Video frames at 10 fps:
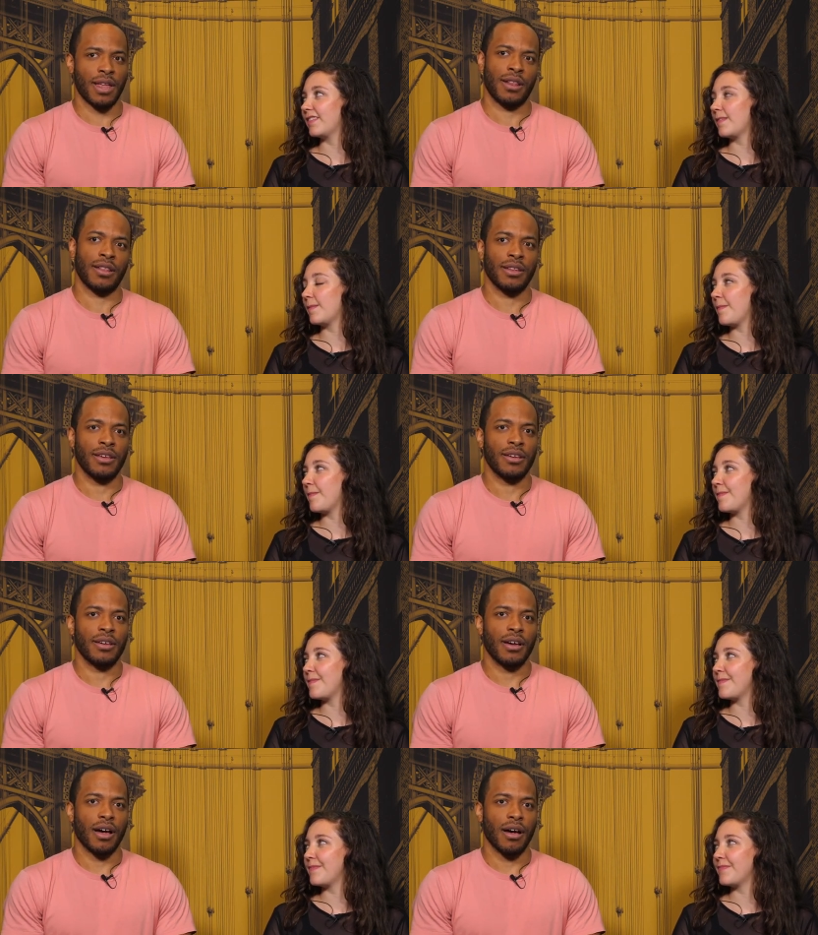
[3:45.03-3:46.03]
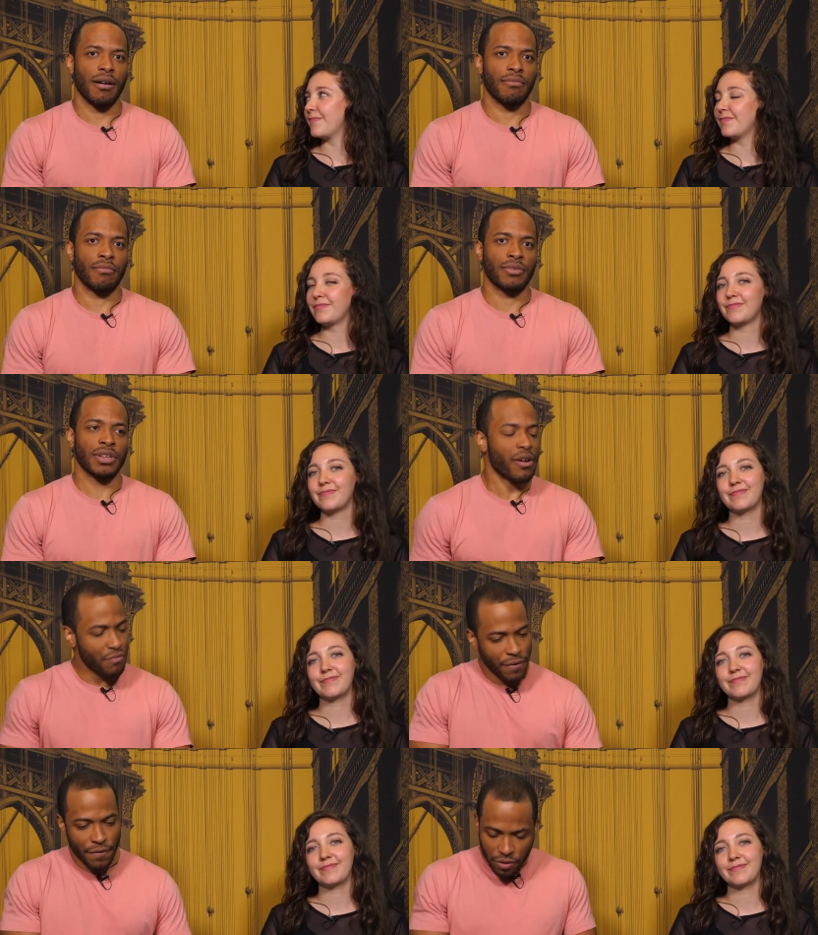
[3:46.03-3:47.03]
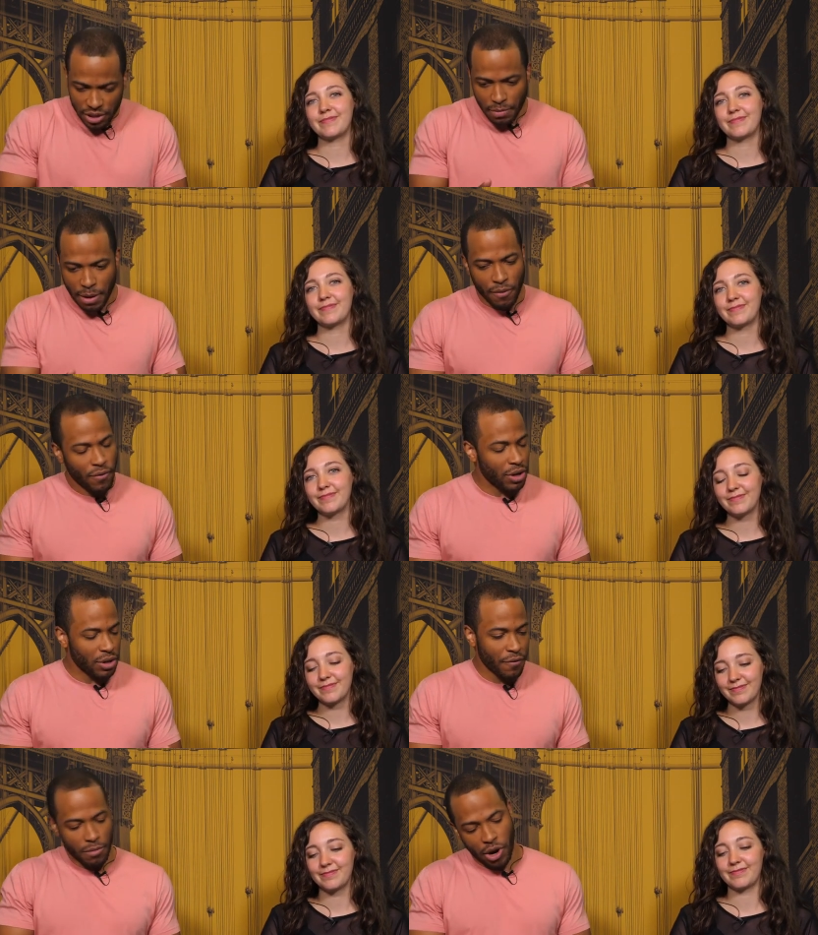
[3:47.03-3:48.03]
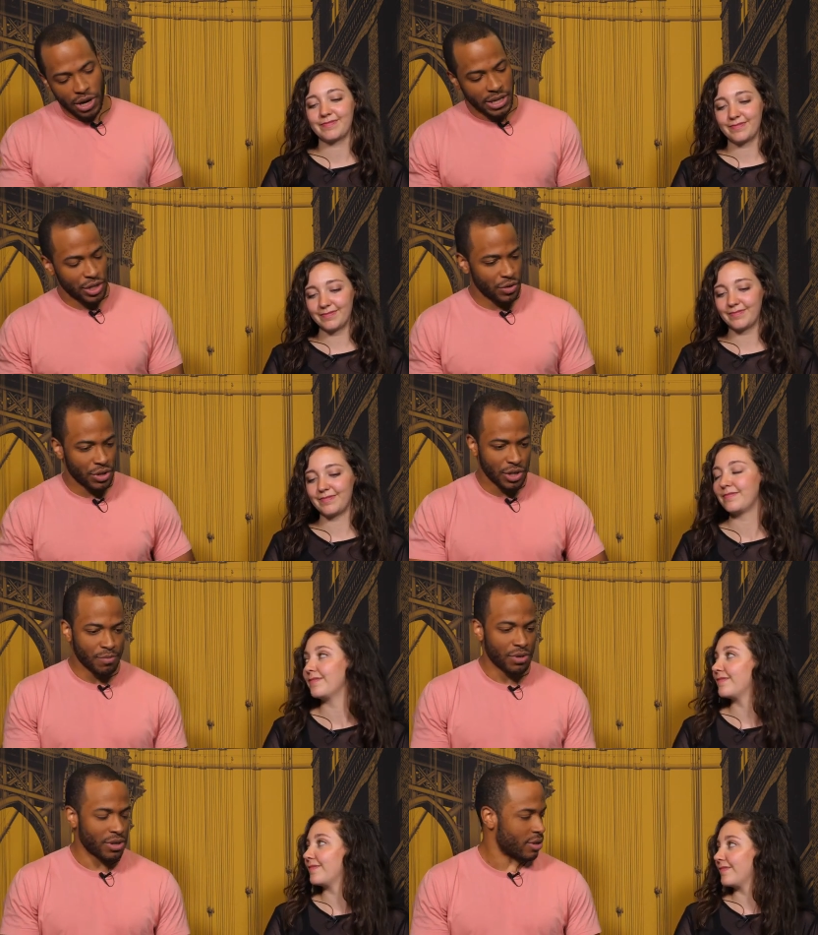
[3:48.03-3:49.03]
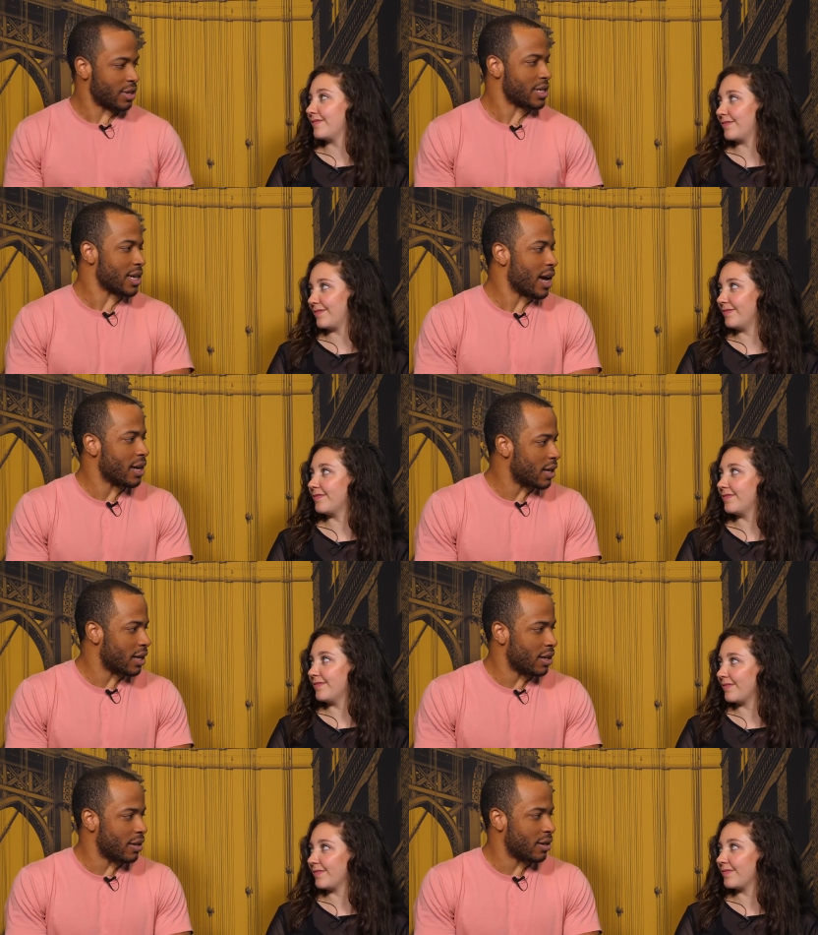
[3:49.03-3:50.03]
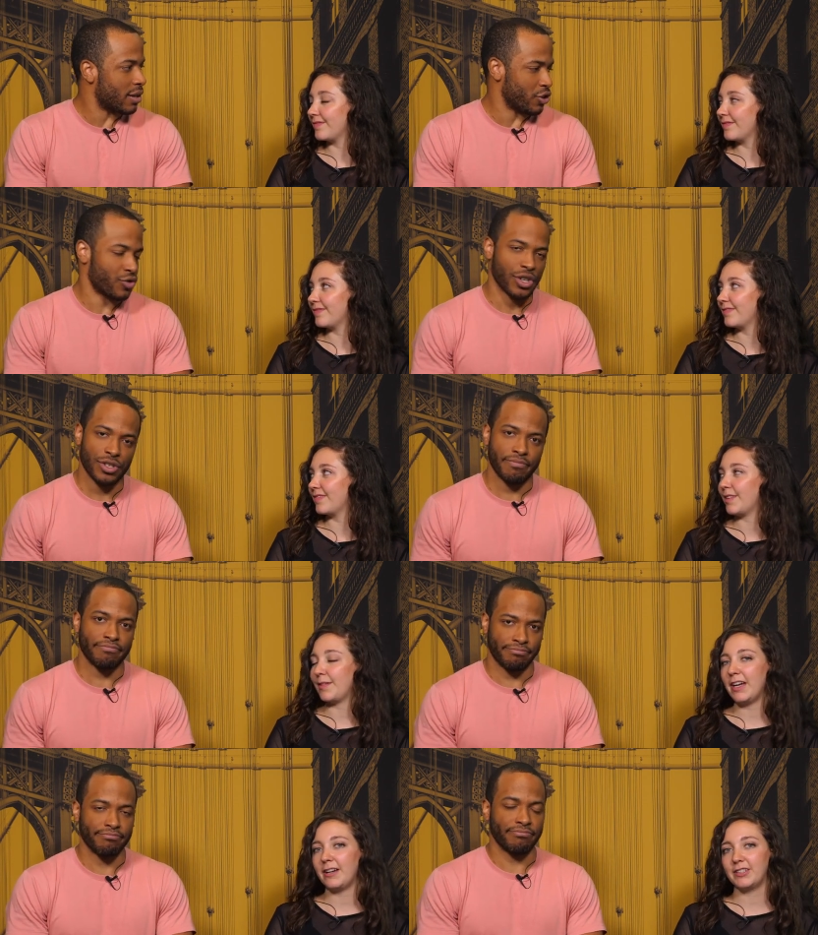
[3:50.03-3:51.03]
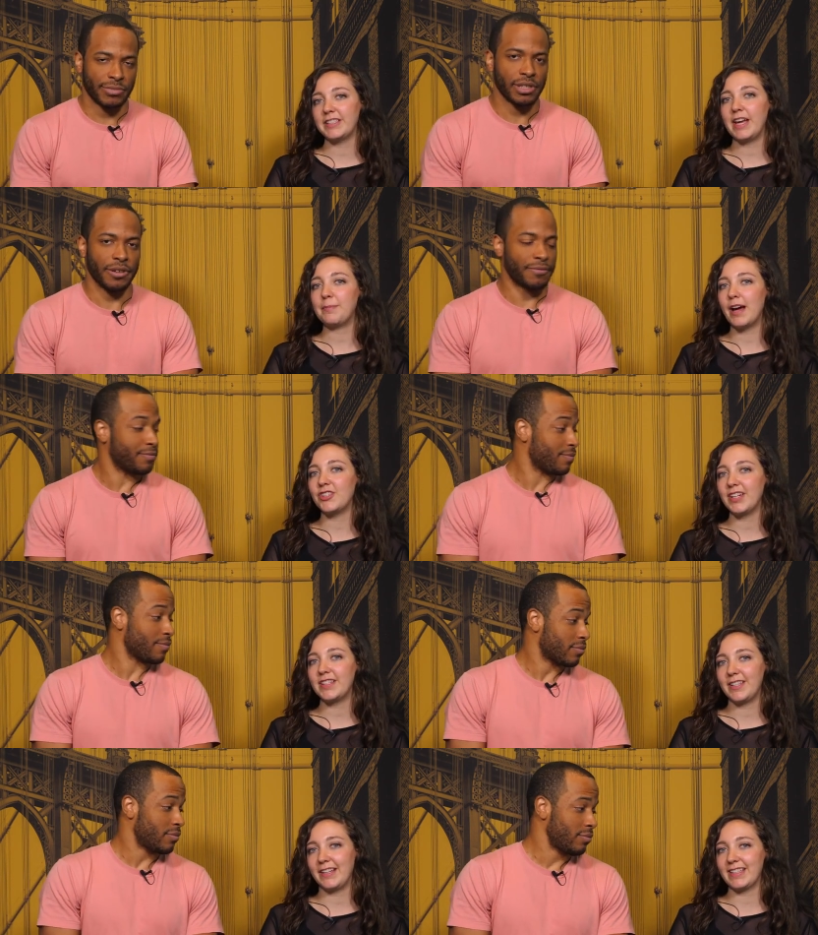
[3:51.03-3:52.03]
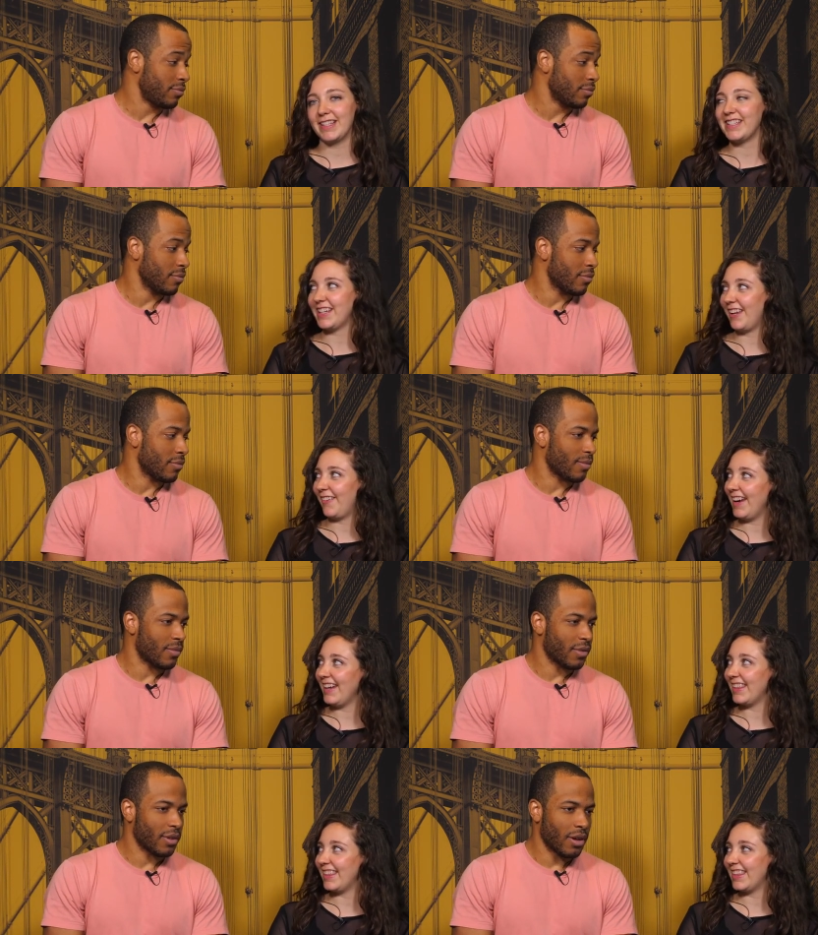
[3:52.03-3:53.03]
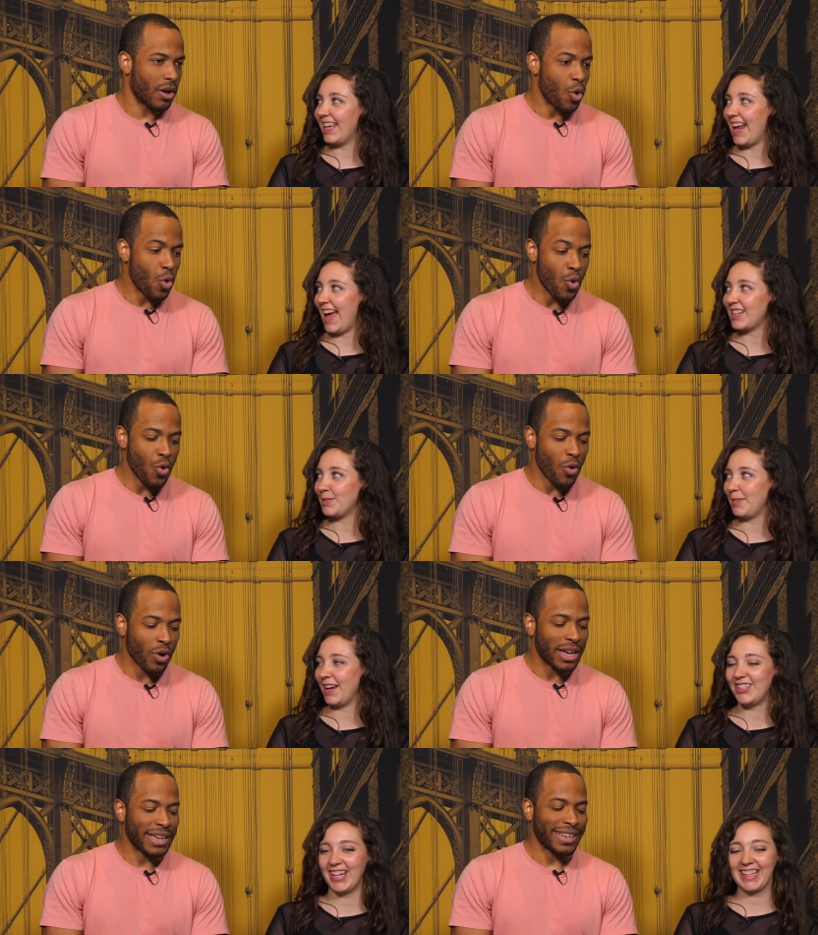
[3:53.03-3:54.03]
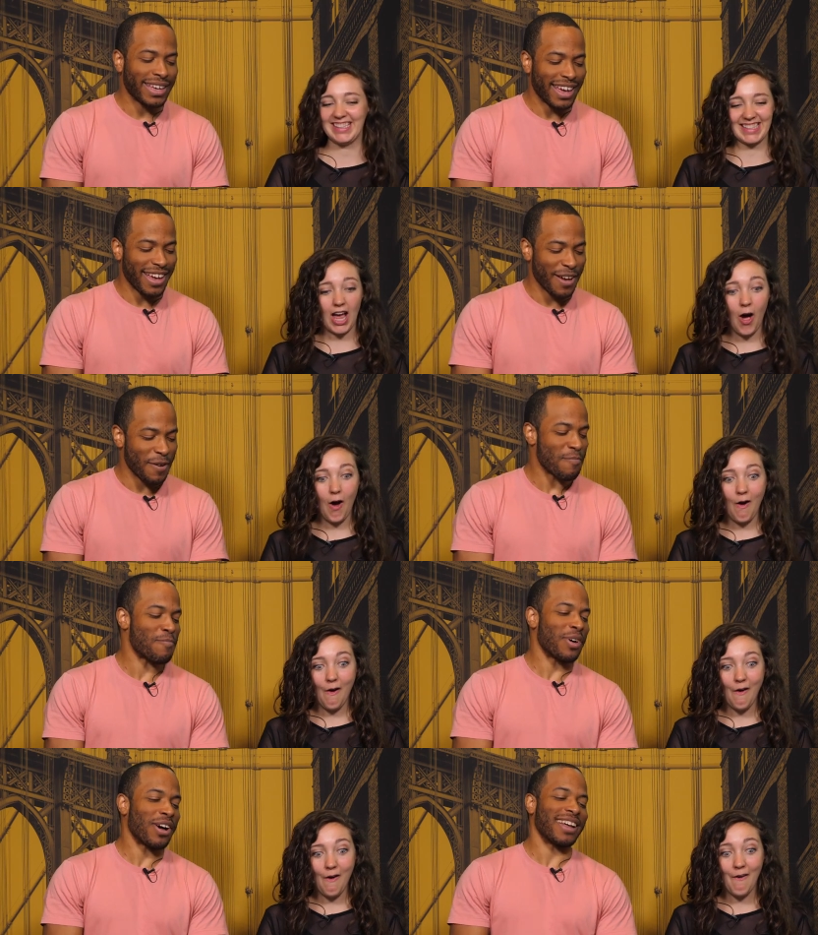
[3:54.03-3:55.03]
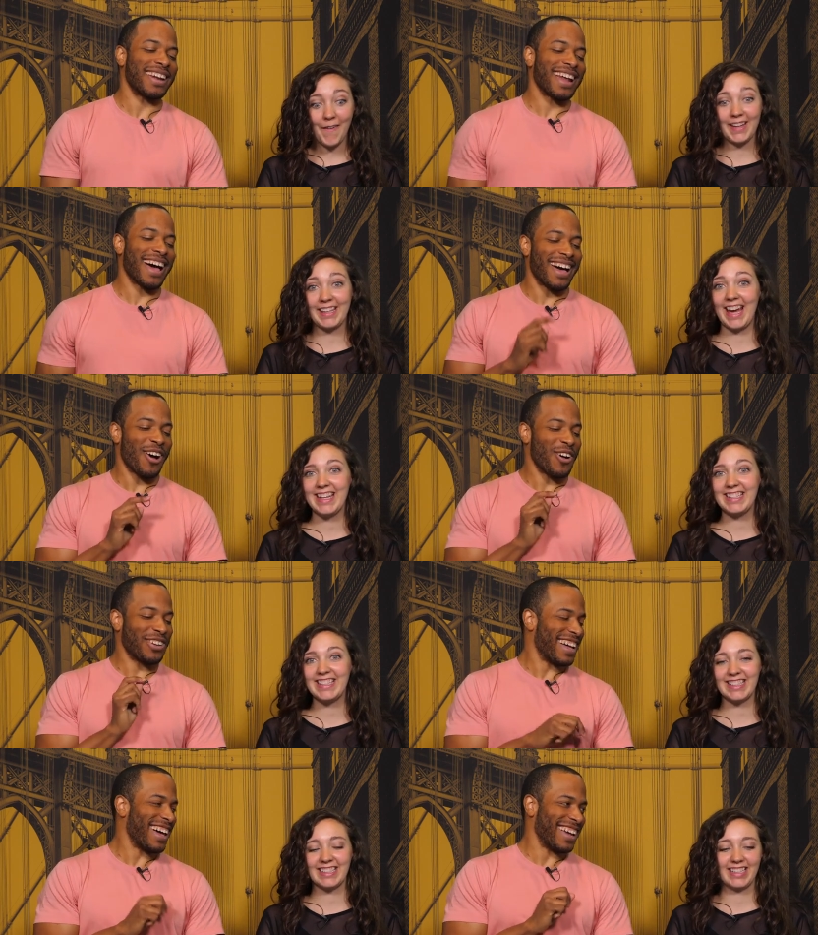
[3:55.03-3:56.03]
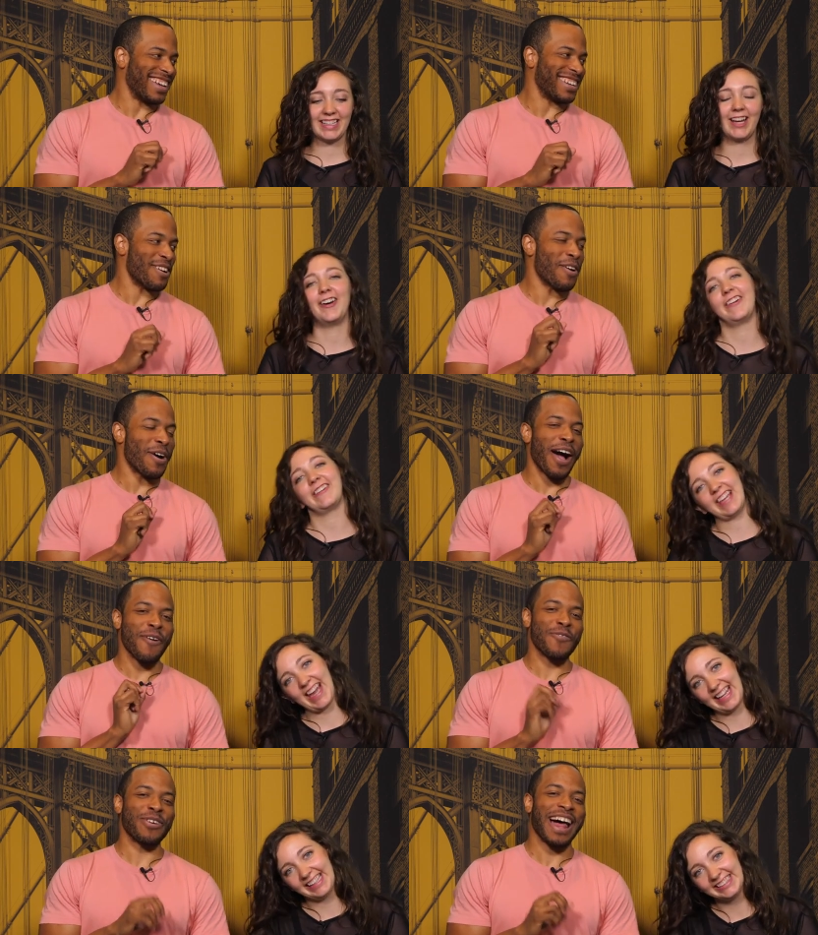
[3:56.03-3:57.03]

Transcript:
Speaker 1: and um, kind of refocus my portfolio from architecture into just pure design mm -hmm. and illustration.
Speaker 2: Does that project still exist anyway?
Speaker 1: An Axe project? Yeah, but not yes? online. Oh, okay. I will